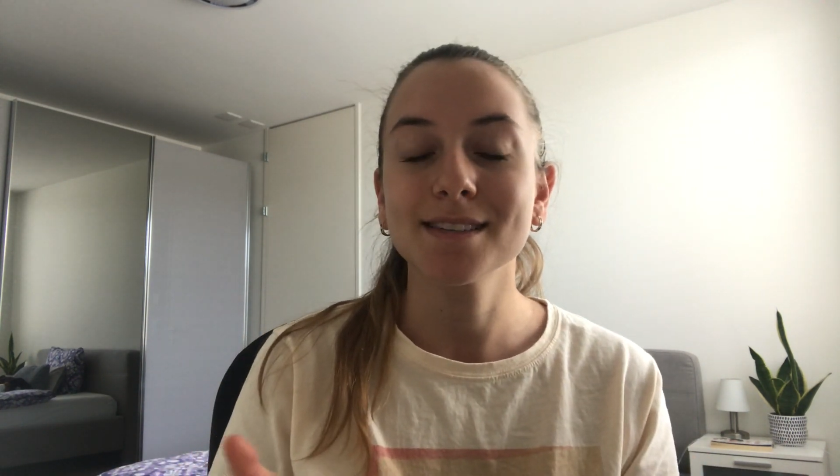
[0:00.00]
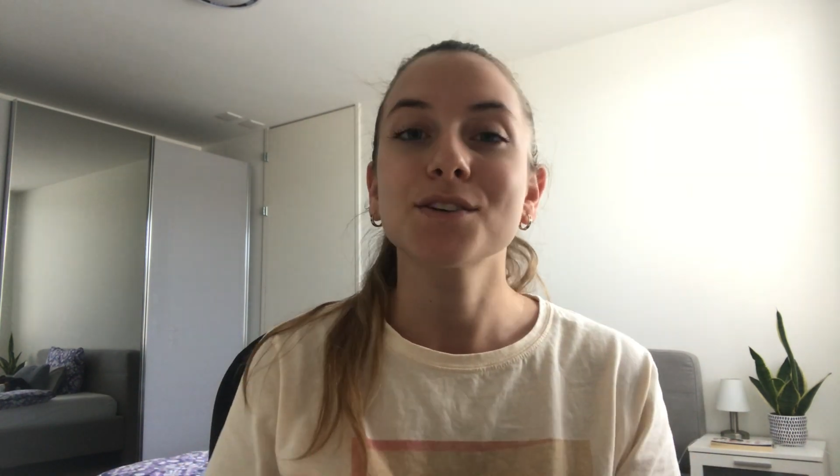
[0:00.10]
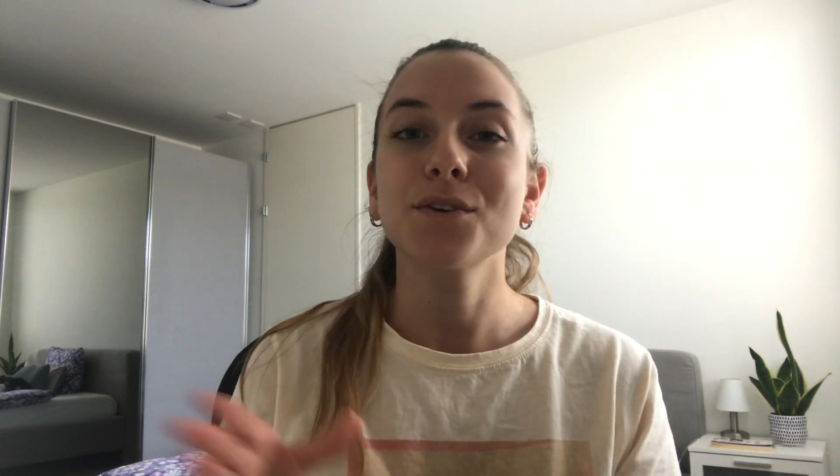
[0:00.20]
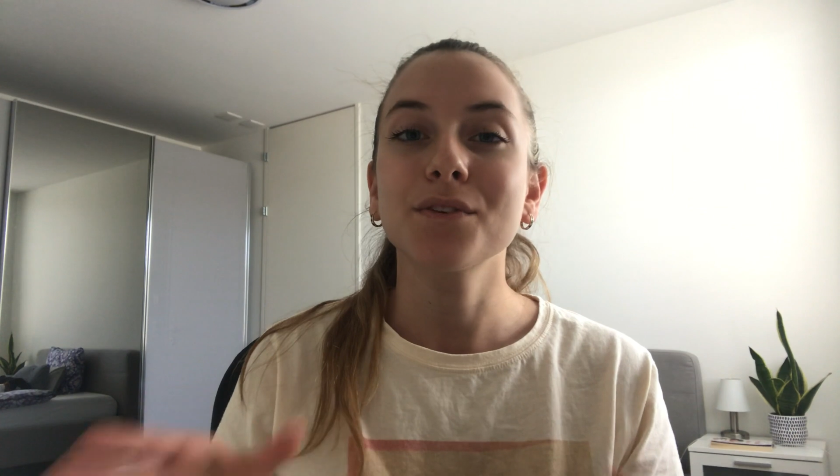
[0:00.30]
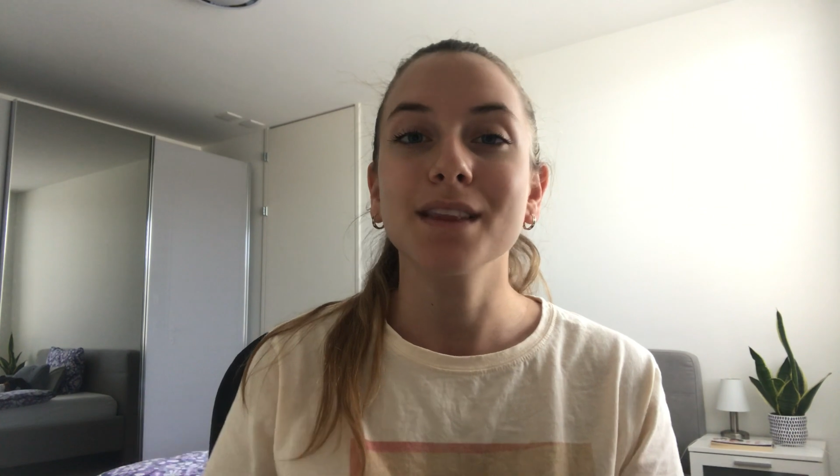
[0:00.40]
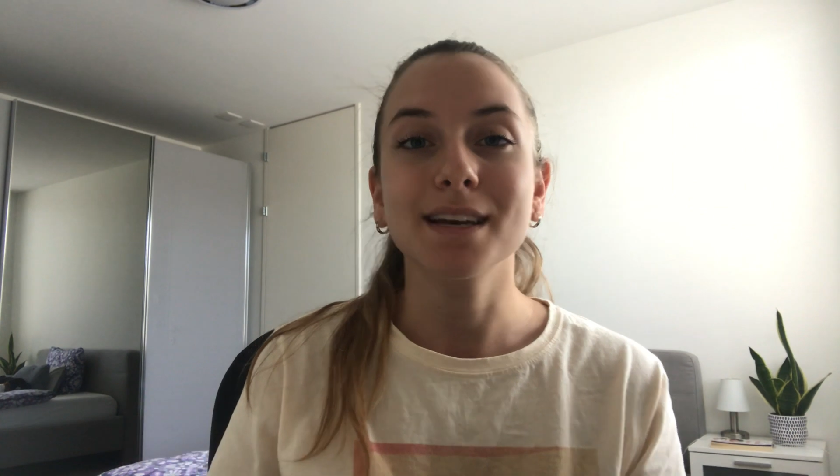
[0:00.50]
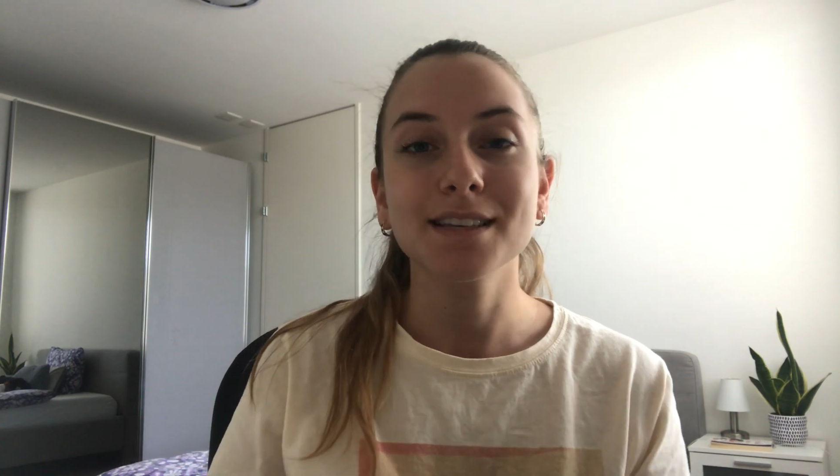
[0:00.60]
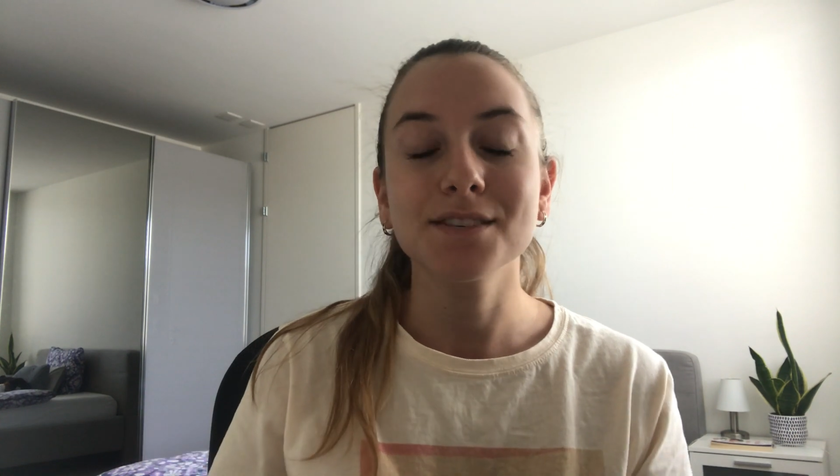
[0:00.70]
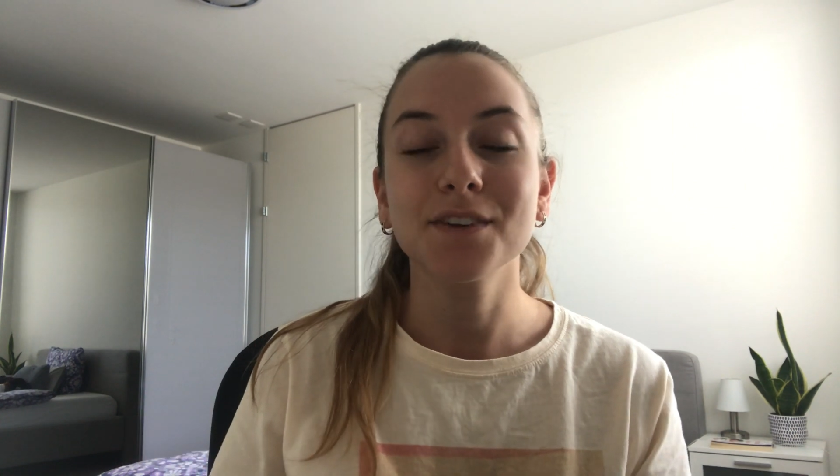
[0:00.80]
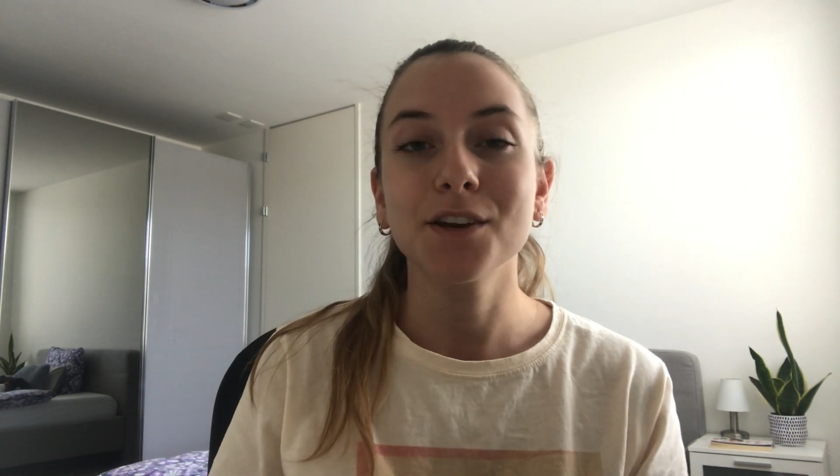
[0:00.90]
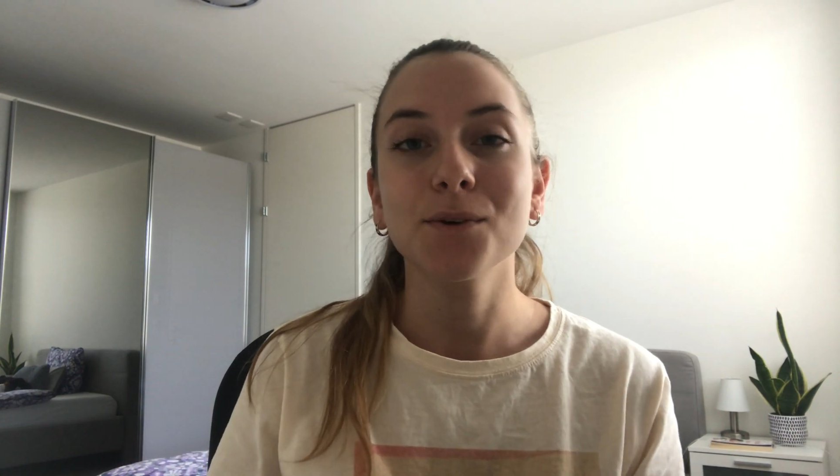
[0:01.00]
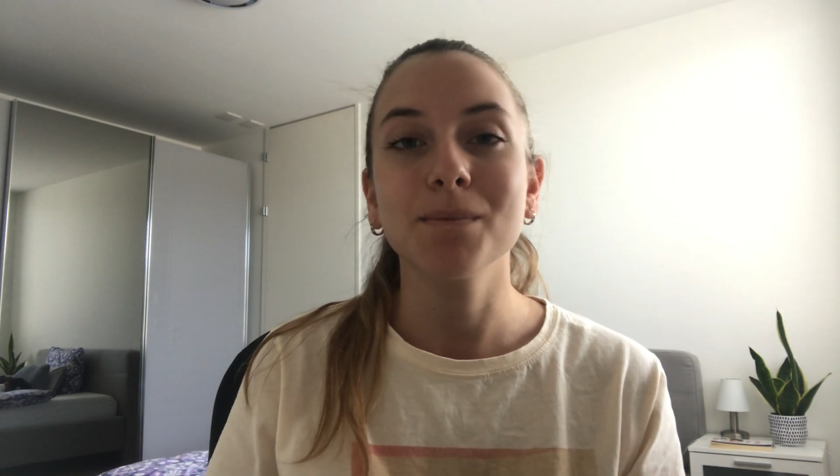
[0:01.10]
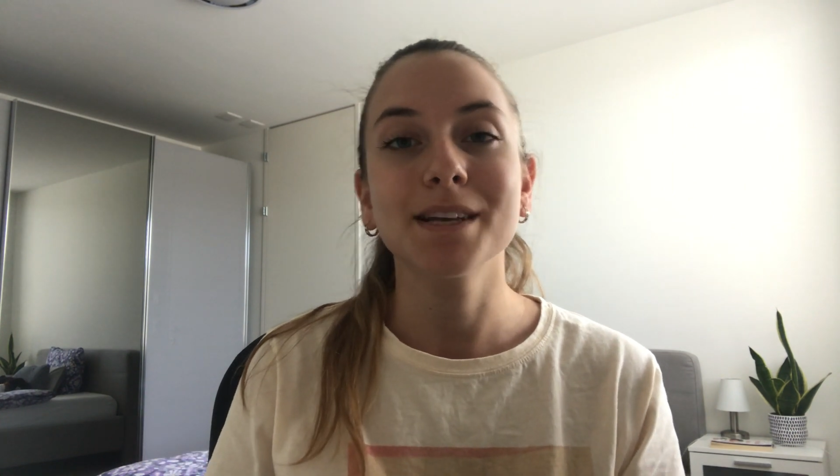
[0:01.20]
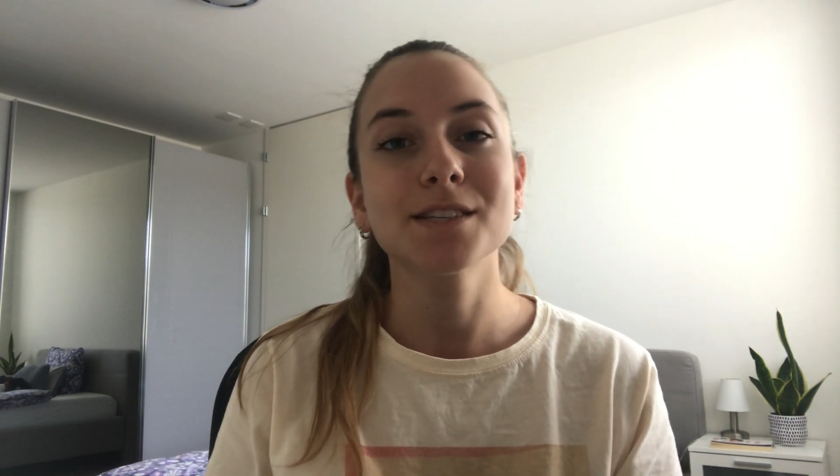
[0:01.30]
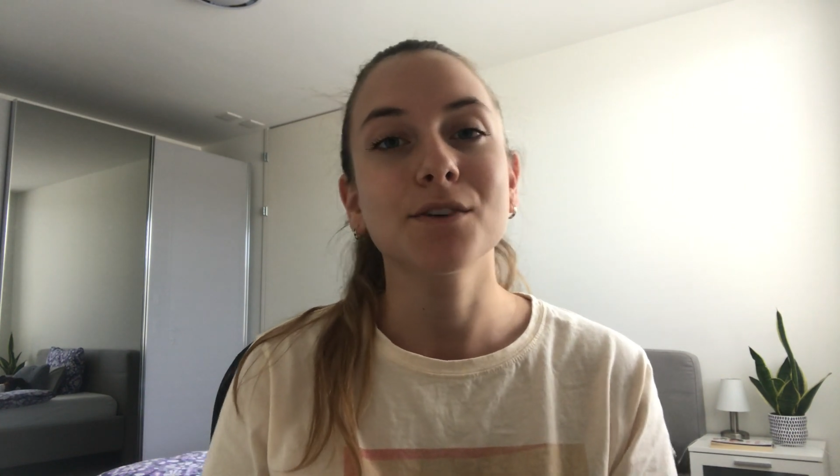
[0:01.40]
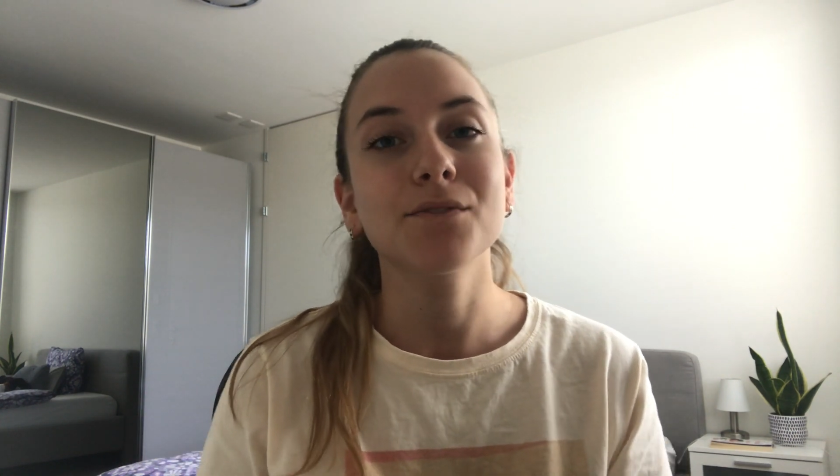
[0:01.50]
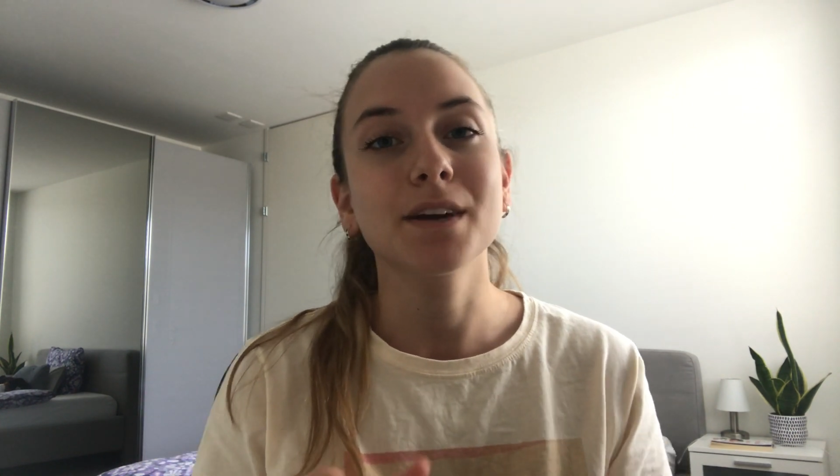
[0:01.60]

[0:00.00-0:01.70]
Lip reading: So if you like this video, please don't